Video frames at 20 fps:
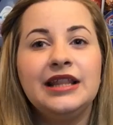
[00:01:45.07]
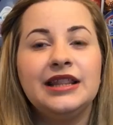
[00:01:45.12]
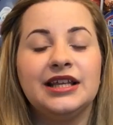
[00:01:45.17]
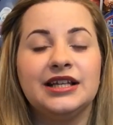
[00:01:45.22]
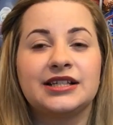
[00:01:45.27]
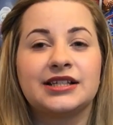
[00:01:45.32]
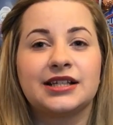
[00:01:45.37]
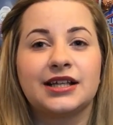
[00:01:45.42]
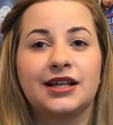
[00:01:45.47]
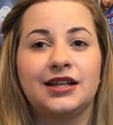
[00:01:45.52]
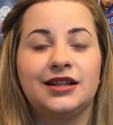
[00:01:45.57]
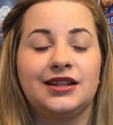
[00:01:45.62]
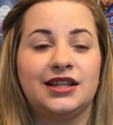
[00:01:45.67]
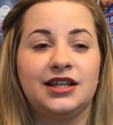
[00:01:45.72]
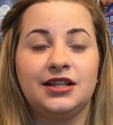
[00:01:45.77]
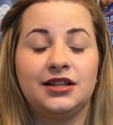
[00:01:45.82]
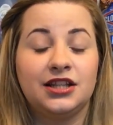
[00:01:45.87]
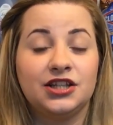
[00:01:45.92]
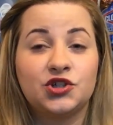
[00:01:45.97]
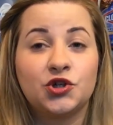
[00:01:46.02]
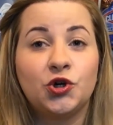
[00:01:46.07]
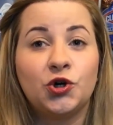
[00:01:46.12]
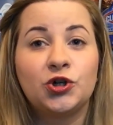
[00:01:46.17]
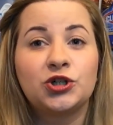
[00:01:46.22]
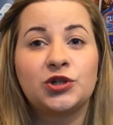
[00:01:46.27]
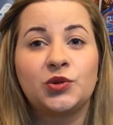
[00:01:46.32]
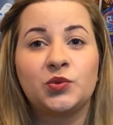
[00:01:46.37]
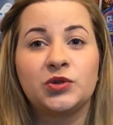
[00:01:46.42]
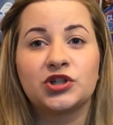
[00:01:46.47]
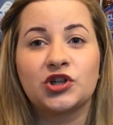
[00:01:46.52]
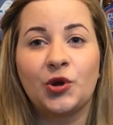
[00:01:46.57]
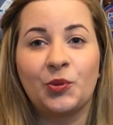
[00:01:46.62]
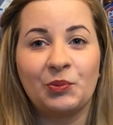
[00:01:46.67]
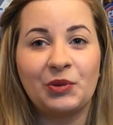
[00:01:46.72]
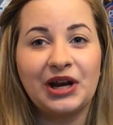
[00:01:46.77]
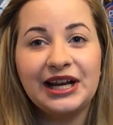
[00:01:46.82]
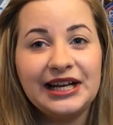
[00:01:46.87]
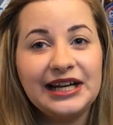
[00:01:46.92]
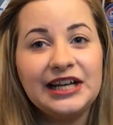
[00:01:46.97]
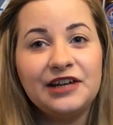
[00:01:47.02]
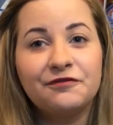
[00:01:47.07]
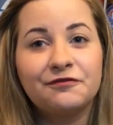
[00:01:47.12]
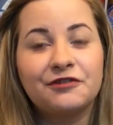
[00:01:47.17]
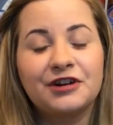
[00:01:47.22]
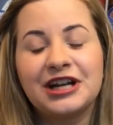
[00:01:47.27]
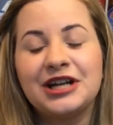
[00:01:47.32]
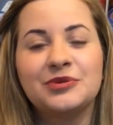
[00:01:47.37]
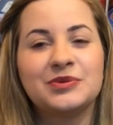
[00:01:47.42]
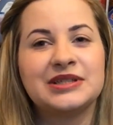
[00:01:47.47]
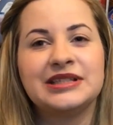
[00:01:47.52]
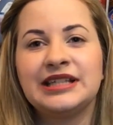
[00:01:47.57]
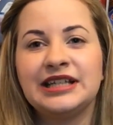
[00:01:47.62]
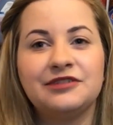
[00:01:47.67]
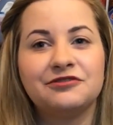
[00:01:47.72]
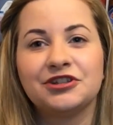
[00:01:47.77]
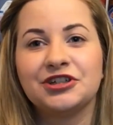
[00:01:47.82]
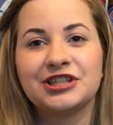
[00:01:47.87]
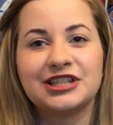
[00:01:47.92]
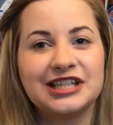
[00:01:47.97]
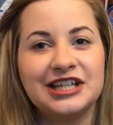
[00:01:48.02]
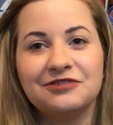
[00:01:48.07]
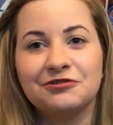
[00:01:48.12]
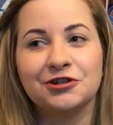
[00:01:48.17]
The total was completely free. It was 000,